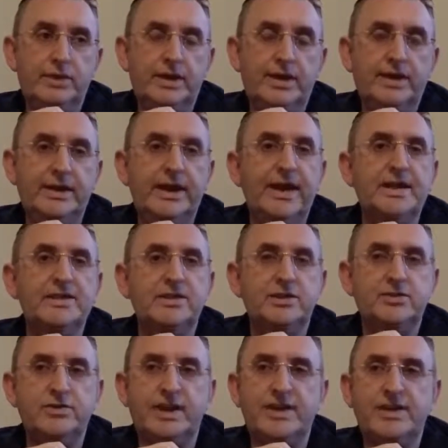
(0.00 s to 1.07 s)
unless they're
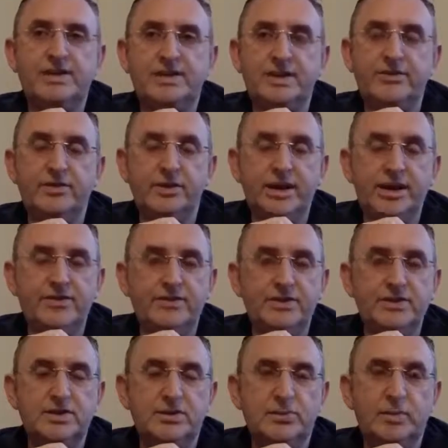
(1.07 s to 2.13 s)
trying to save your life
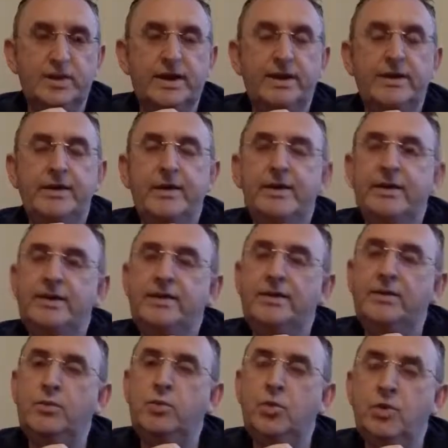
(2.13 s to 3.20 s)
in some way,
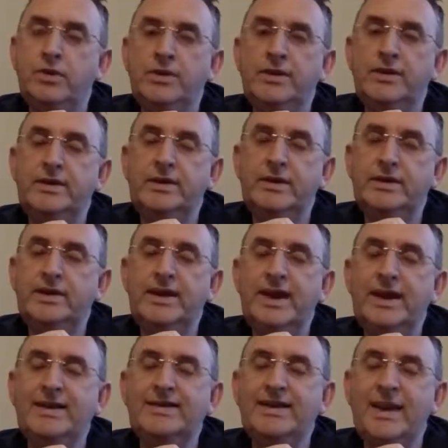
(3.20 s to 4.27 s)
they
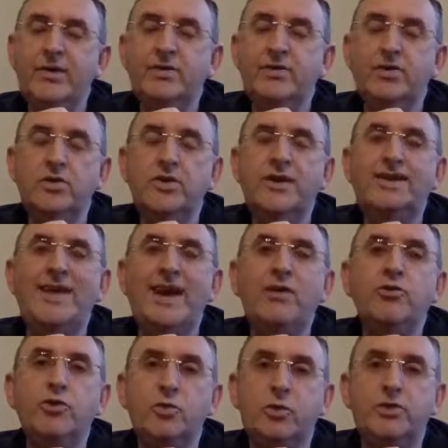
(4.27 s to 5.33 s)
can't tell. They're not going to
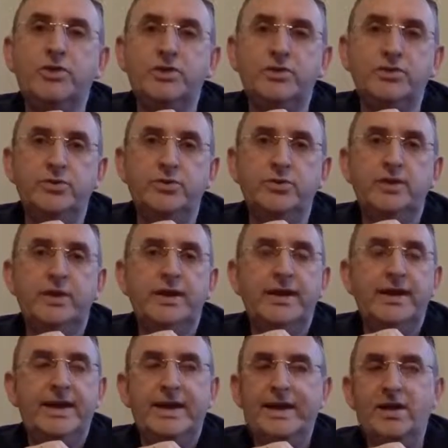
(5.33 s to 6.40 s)
tell you what to do.
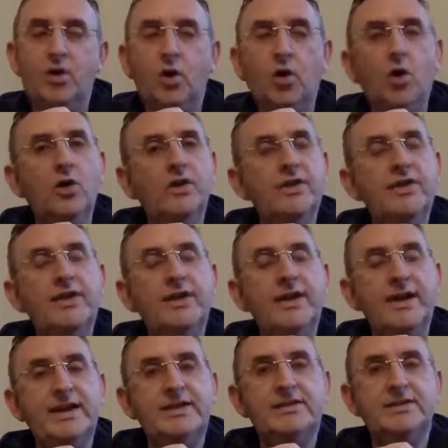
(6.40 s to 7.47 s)
In all of the
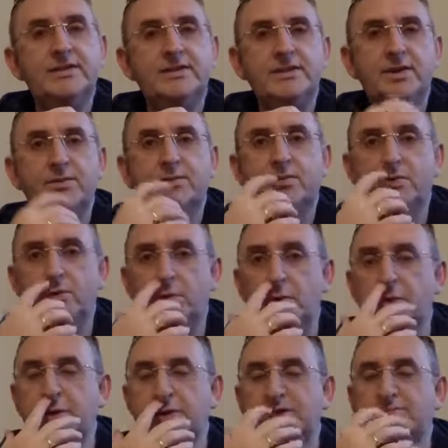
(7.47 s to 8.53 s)
guides that's come through,
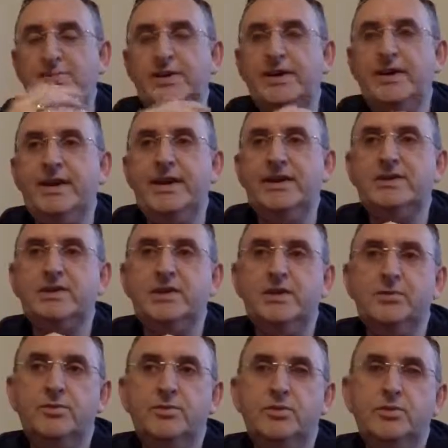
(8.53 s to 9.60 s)
all these spirit guides that
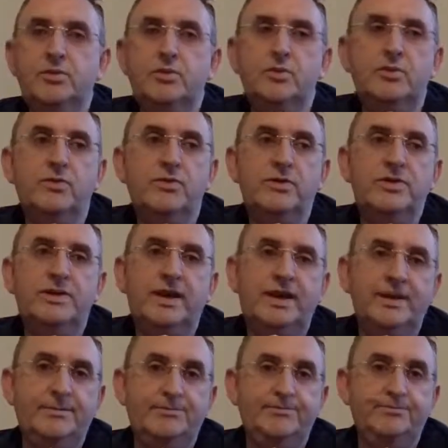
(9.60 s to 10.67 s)
come through over
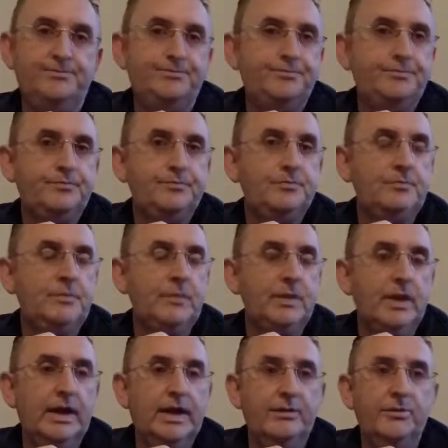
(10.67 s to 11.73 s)
time,
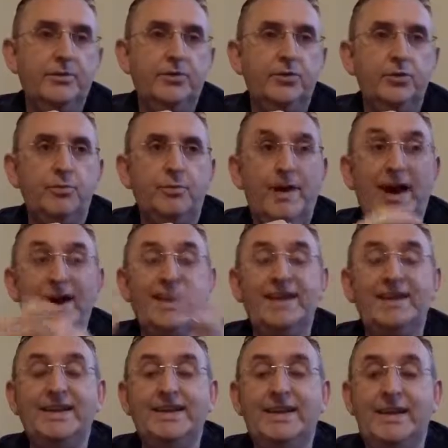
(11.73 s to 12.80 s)
through back
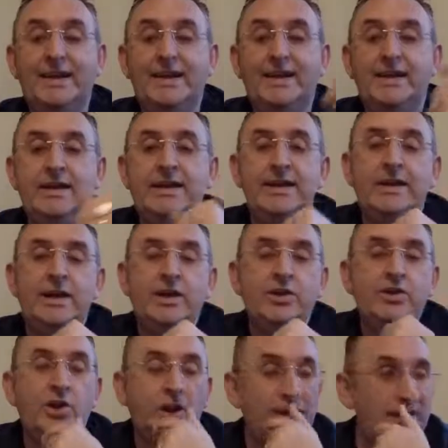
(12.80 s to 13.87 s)
in the day,
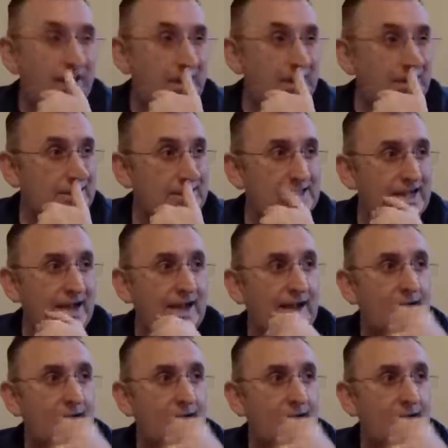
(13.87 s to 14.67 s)
none of these